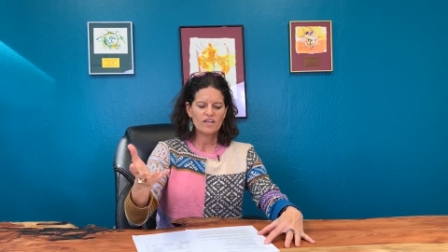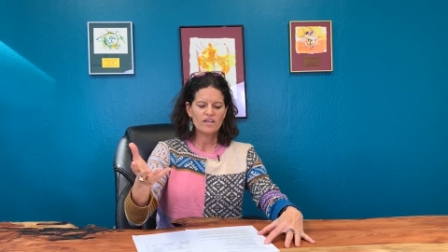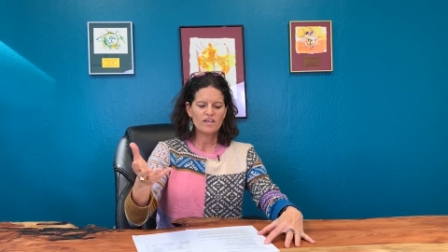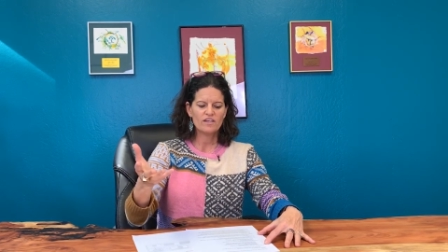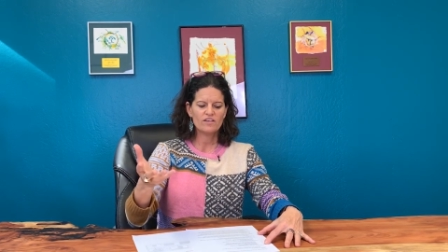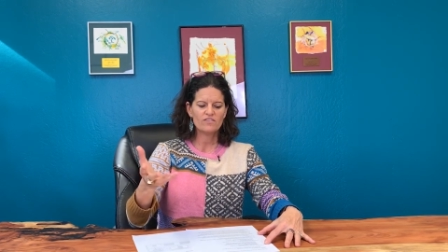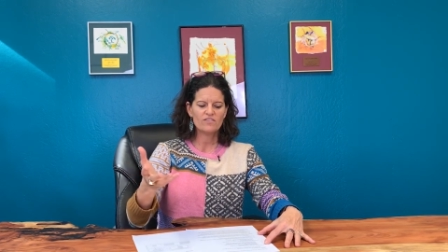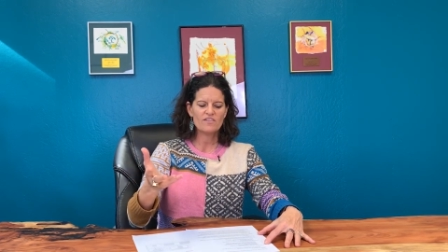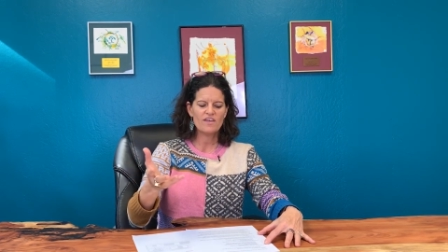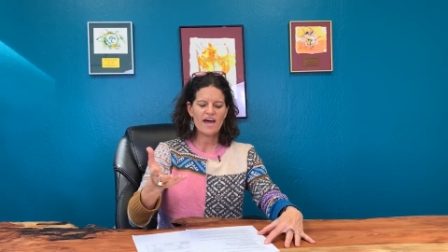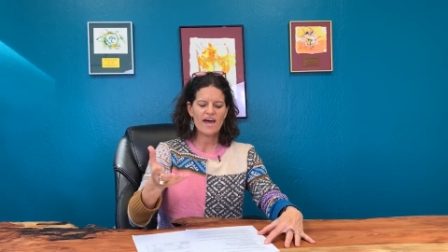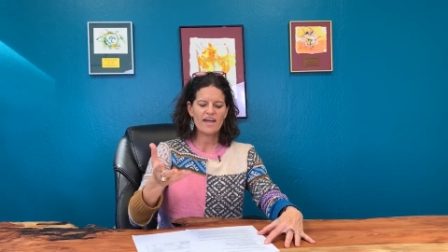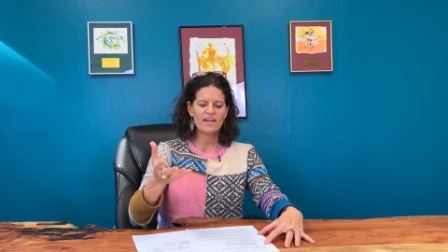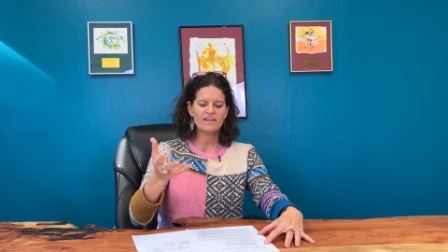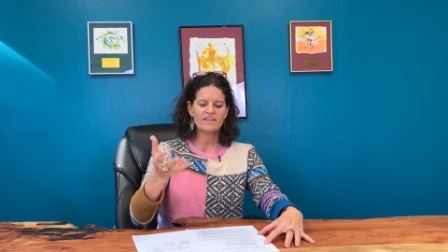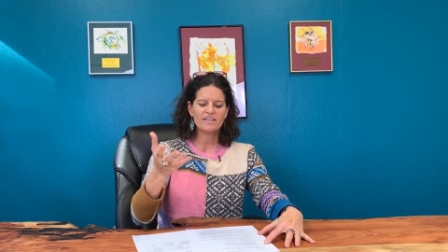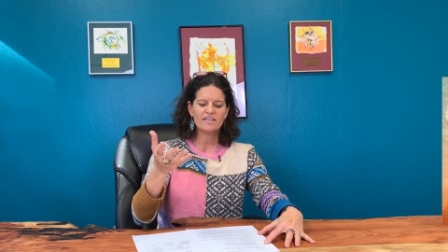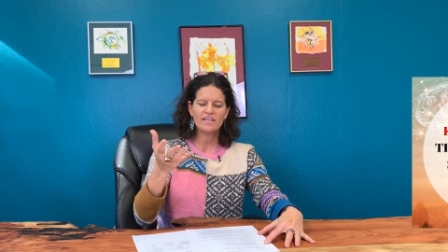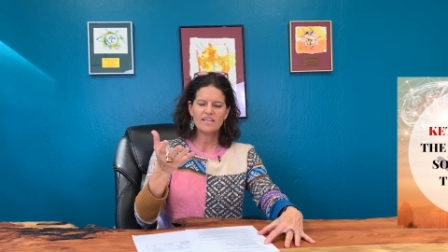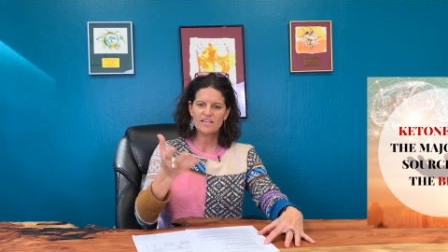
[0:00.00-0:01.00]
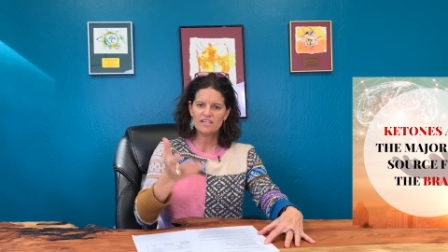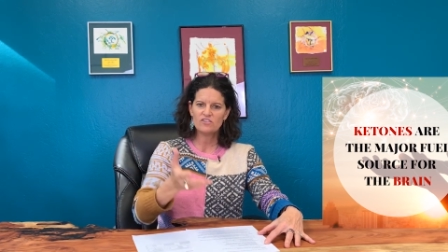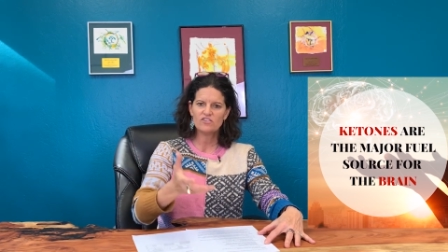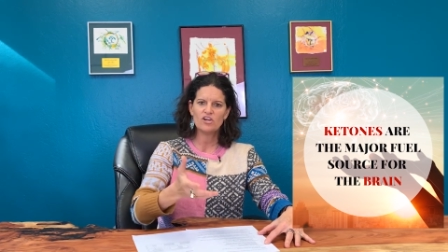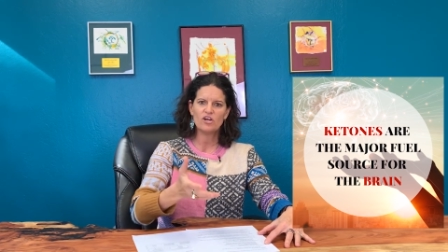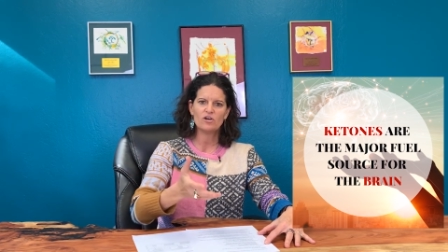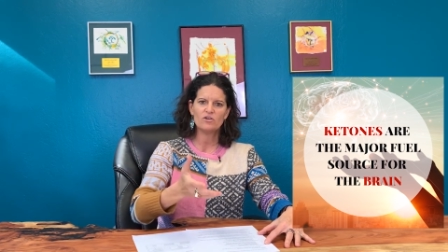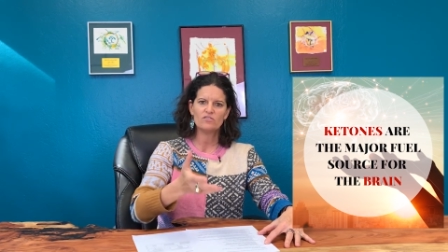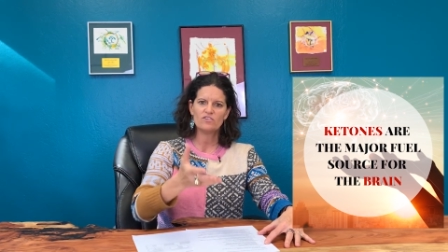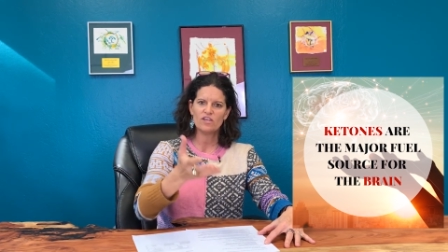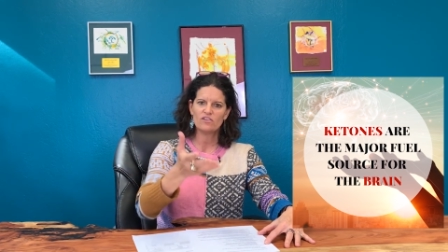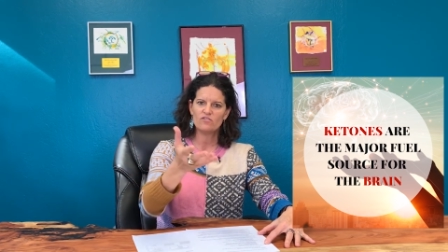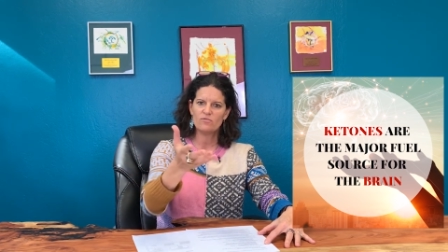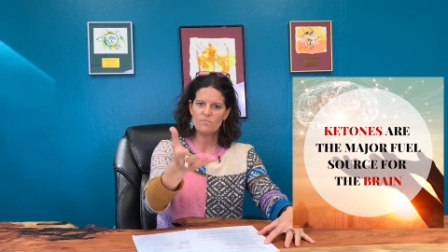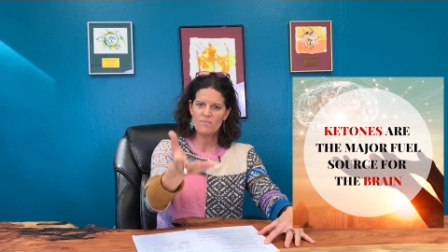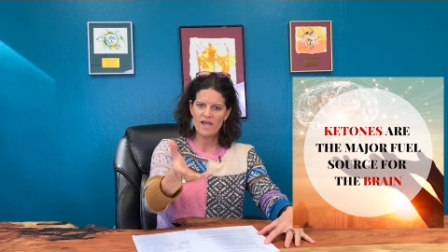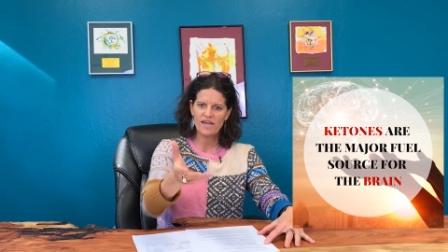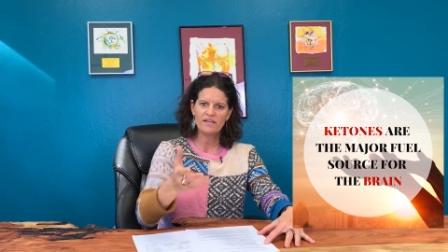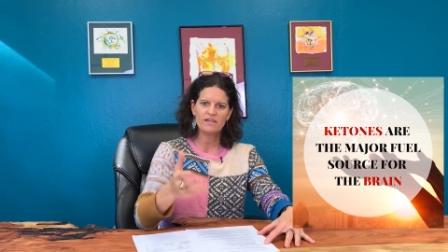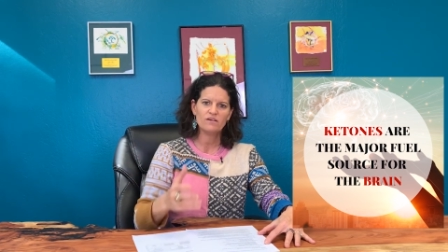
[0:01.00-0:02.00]
is that ketones, as
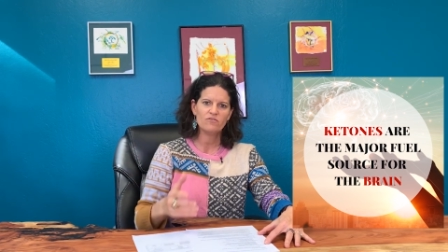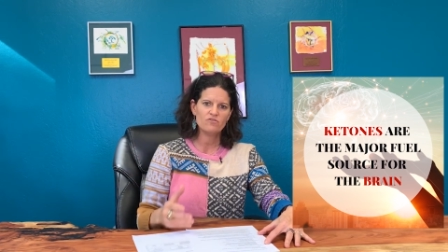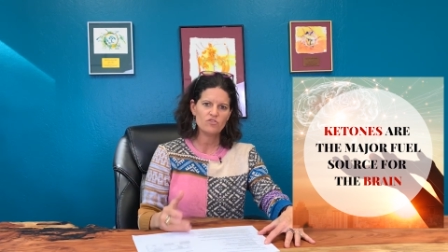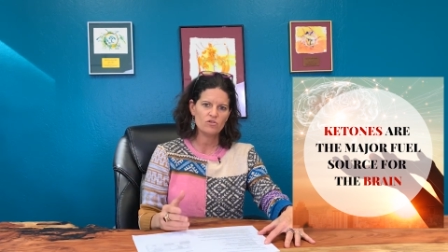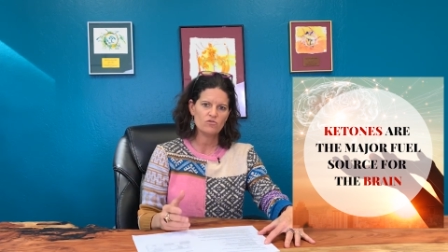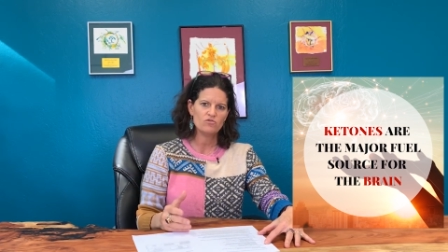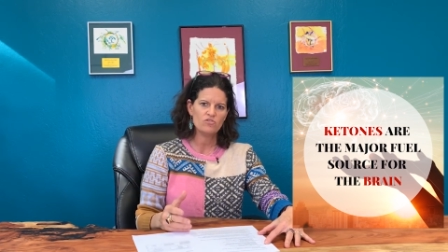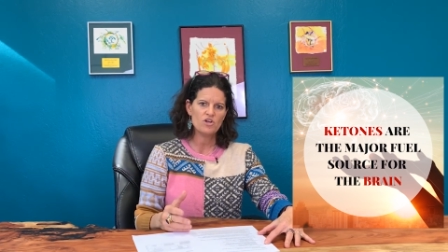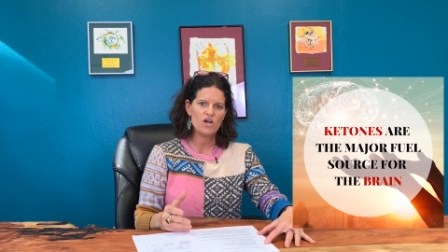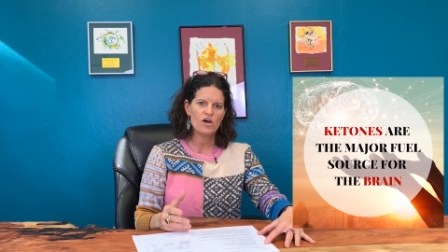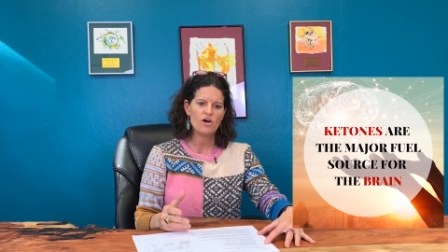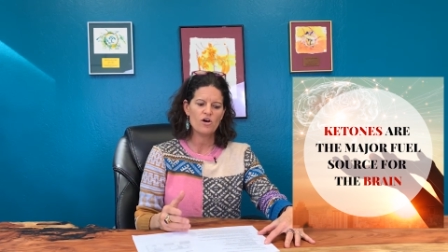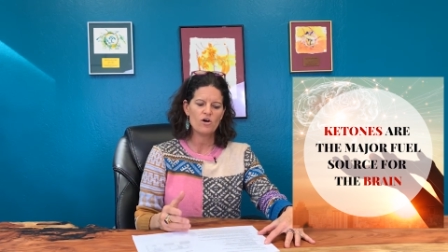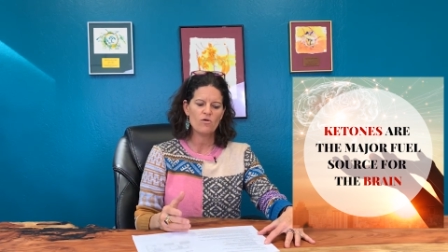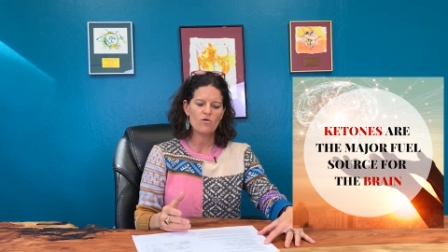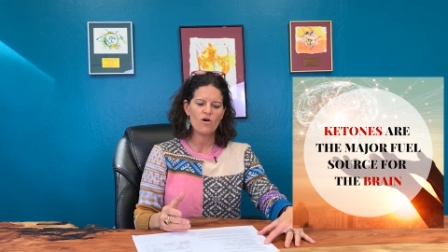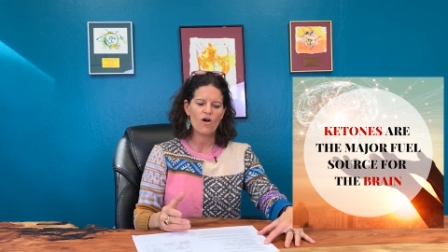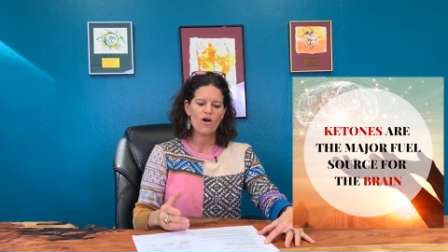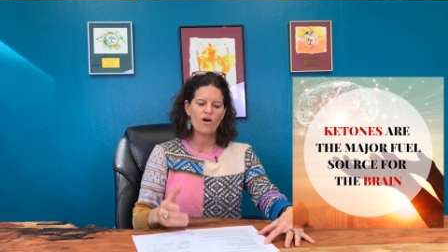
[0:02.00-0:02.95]
many of you know,